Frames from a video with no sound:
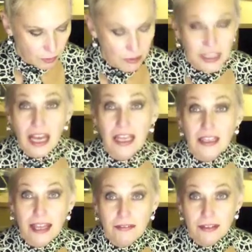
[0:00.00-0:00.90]
With
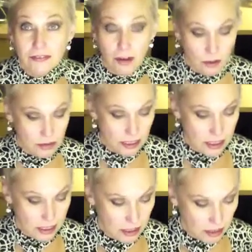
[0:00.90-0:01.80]
11
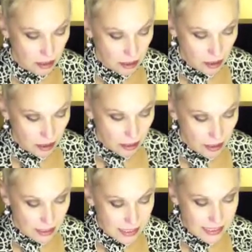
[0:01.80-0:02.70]
votes,
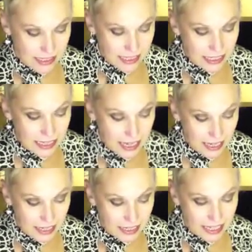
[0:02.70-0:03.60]

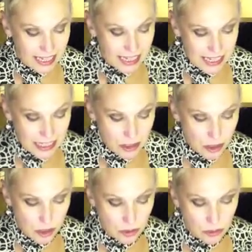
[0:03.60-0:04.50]
CK
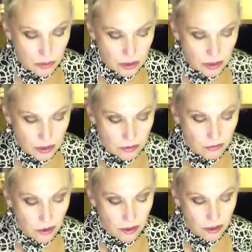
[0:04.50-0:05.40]
Inzu
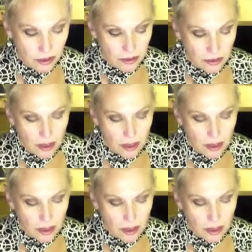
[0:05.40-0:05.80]
for her.